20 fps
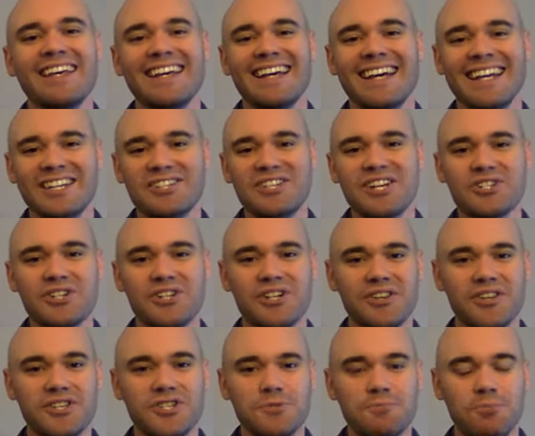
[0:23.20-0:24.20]
In addition to
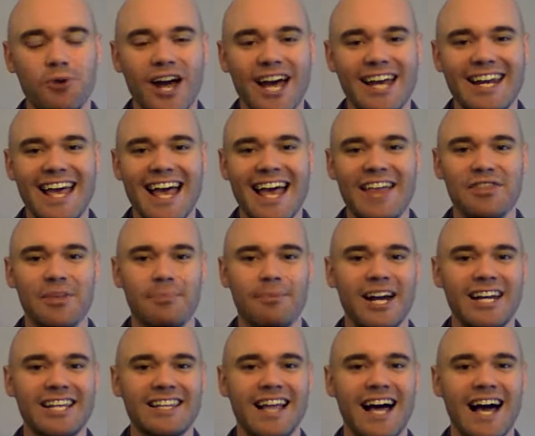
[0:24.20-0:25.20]
the spread and the
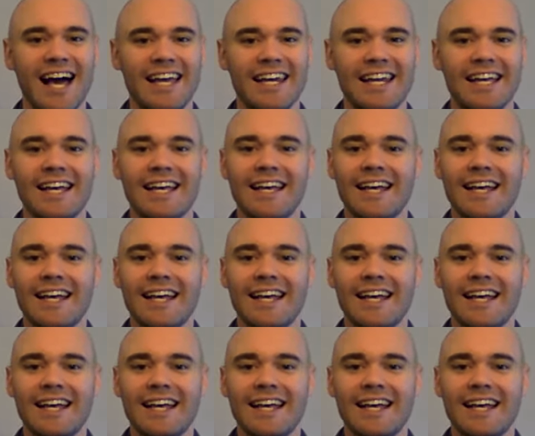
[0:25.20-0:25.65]
money line,